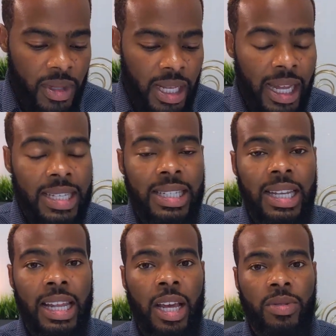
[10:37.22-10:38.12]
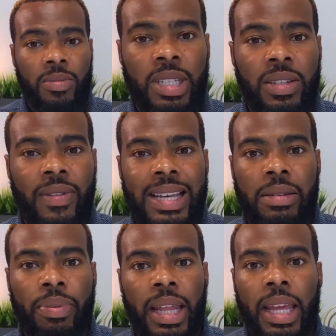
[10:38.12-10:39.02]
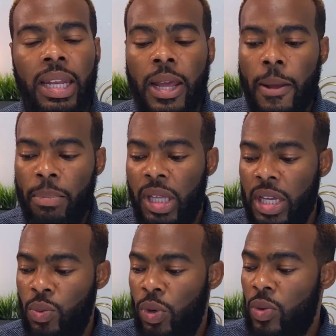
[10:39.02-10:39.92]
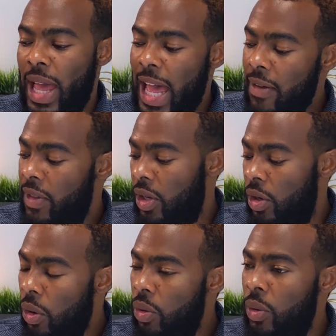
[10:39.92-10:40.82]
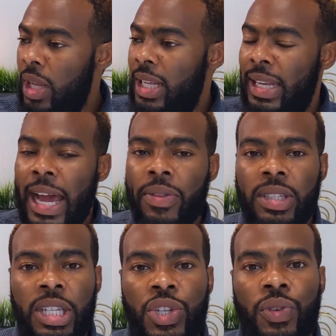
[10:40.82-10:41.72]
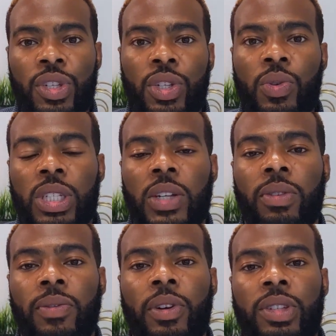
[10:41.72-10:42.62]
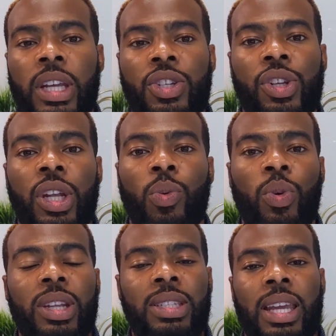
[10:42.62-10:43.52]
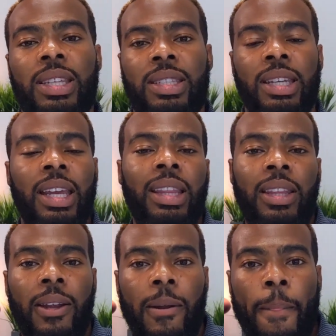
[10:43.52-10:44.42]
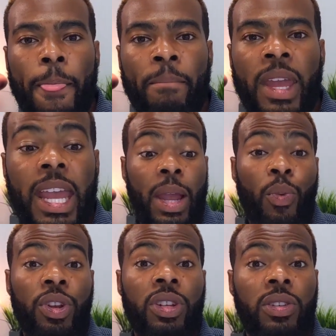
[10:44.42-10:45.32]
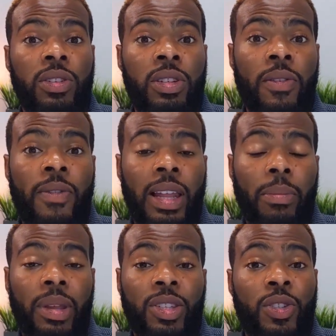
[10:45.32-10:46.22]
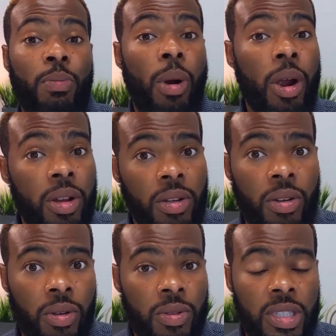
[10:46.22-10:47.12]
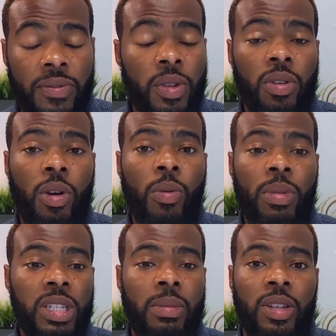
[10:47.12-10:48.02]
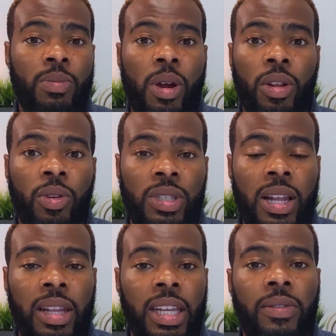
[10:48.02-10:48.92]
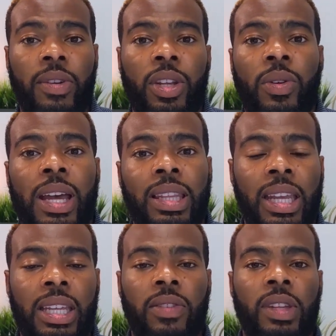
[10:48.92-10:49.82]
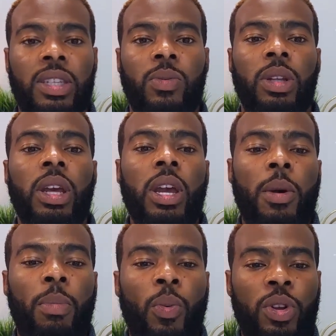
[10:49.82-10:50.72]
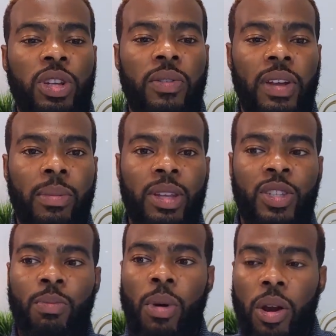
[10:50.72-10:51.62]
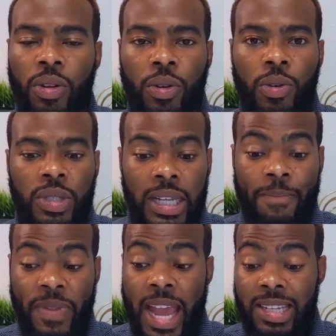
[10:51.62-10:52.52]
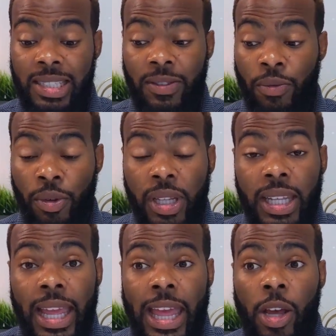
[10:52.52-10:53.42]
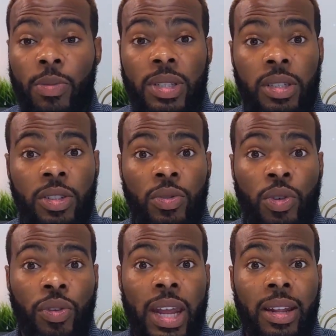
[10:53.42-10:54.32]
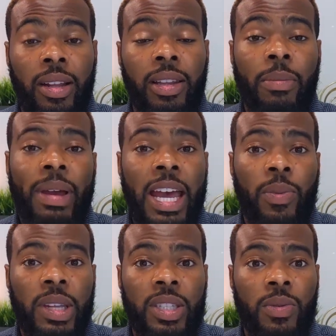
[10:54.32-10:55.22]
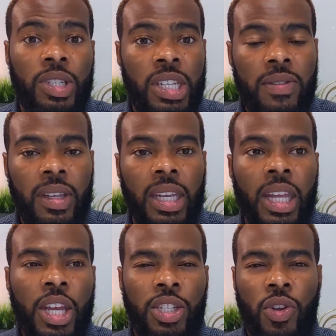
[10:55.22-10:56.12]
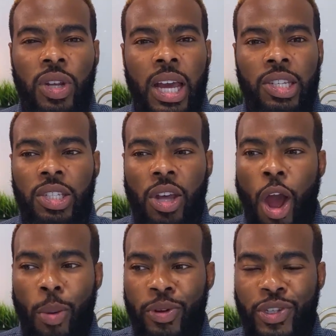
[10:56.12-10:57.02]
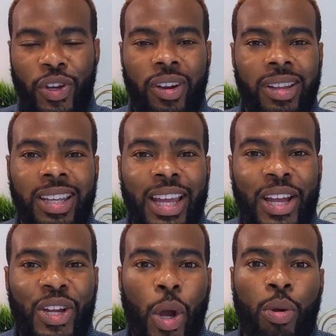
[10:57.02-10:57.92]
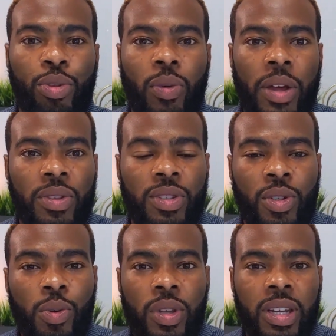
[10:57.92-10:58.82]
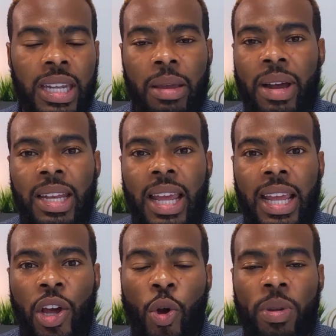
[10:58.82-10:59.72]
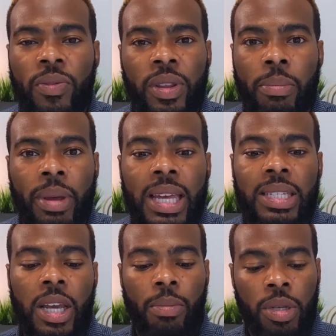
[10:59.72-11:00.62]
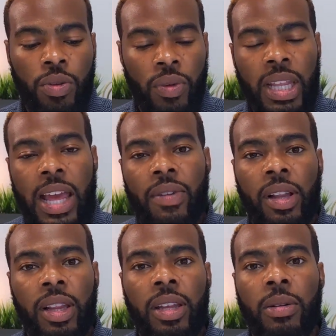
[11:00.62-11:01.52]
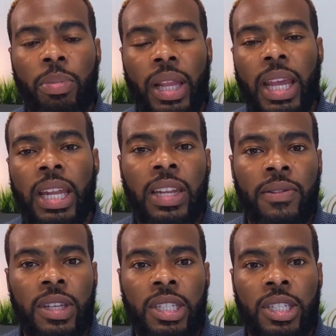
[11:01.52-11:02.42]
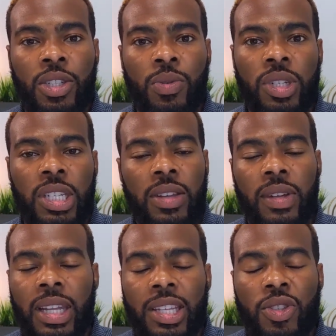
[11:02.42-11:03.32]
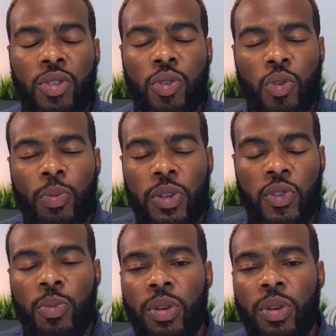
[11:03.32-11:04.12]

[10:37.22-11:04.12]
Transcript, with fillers: like I said, it helps them to devise a plan because when you have the goal, now the teacher and the students can reverse engineer what it takes to get there. And when you're developing smarter goals, if you don't know much about smarter goals, I'll link a video at the end of this one. But when you're developing smarter goals, it actually really helps you create a clear pathway to achieving it. So you're not just arbitrarily going throughout the school year day by day and hoping for the best, but you really have a clear plan and vision to achieve it. That's super, super